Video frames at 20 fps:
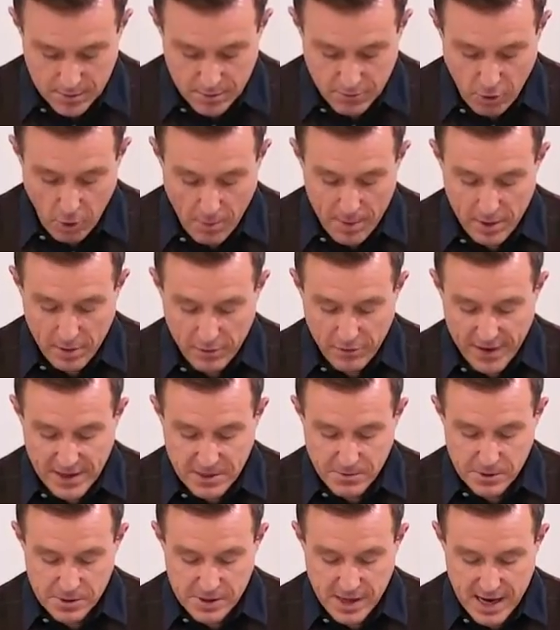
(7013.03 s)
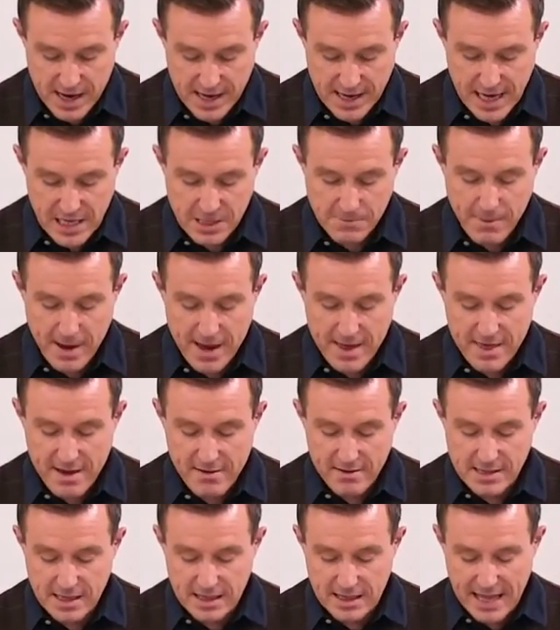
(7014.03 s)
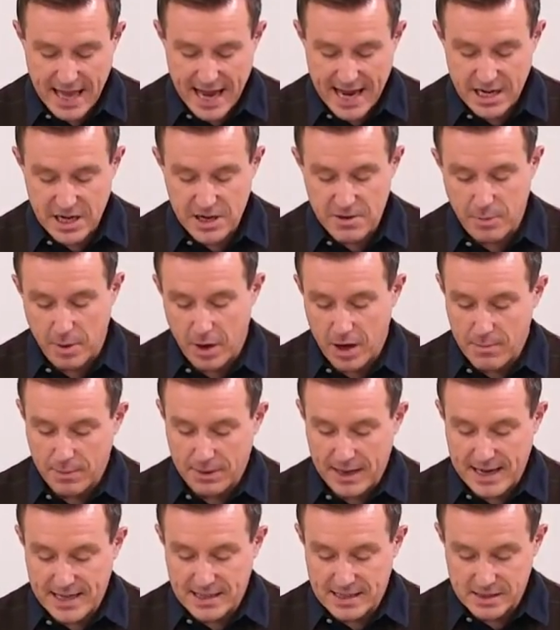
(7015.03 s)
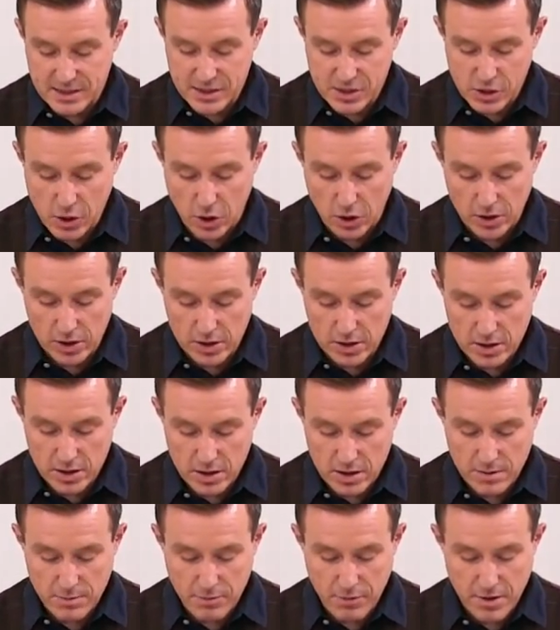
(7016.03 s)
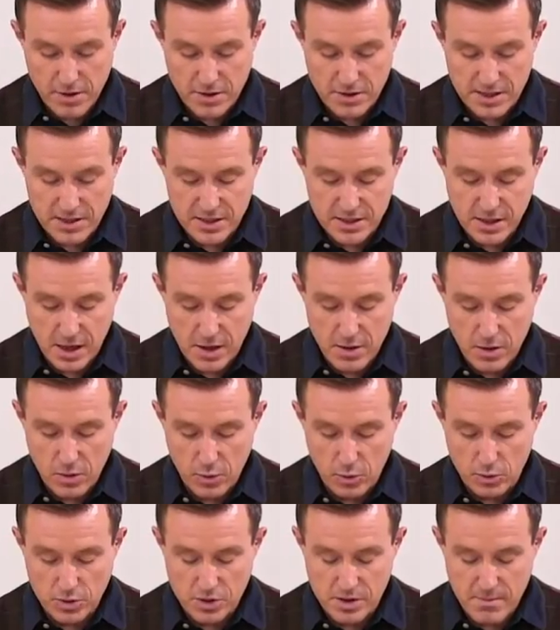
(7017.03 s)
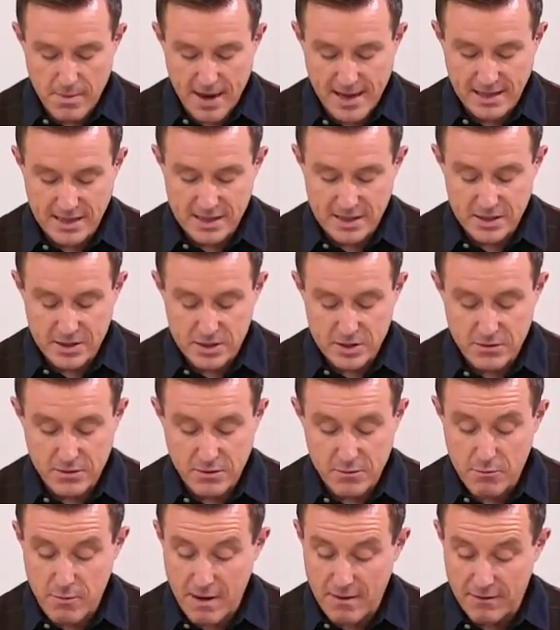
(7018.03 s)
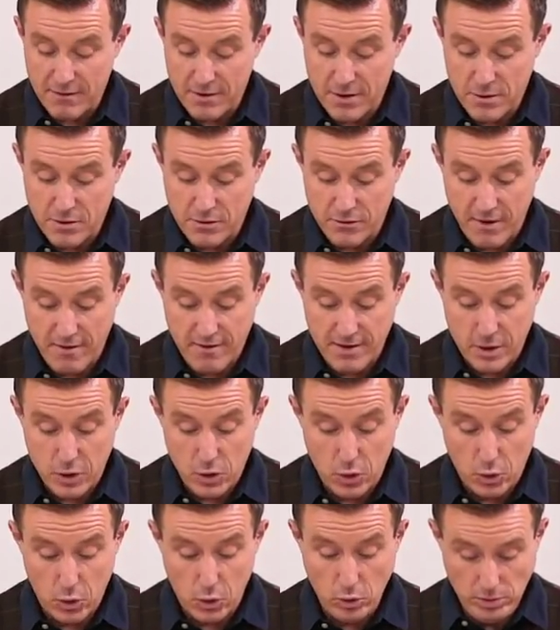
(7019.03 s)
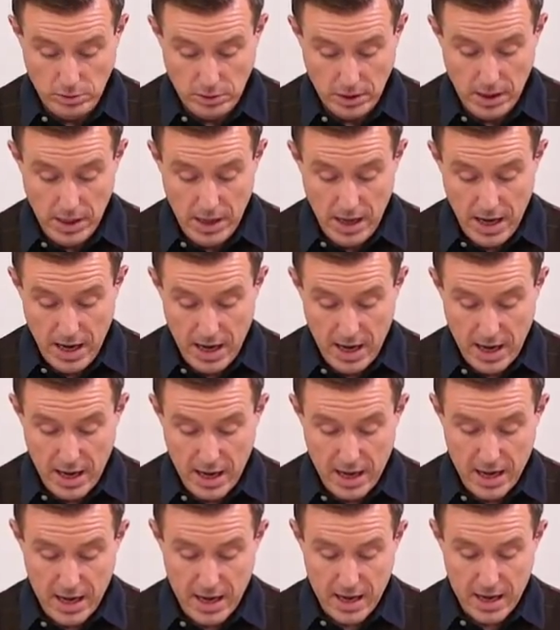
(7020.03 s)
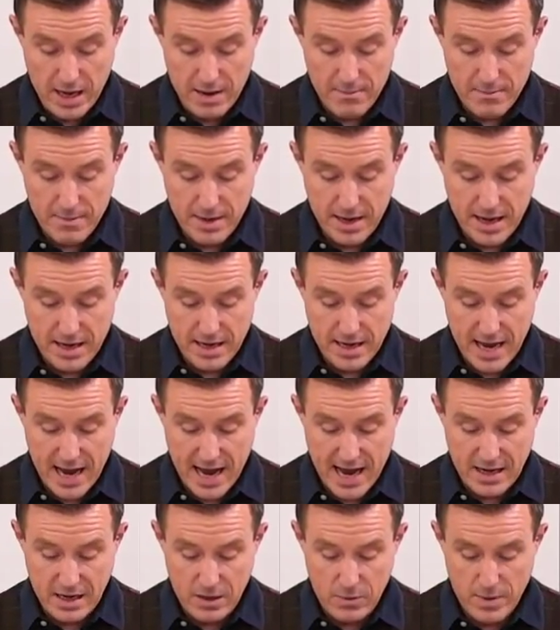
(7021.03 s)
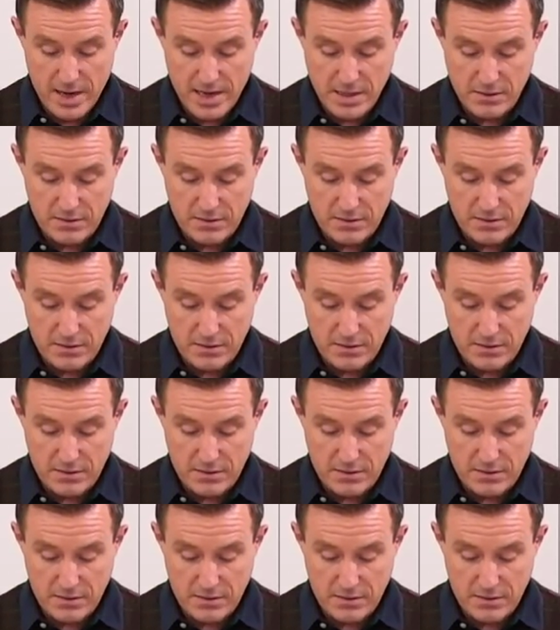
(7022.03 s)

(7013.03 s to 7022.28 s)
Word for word: Robin on Facebook saying, yes, Ben, there is a land buy place in Scotland that the proceeds go towards the maintenance of the refuge. Very cool. Um, and Anne Louise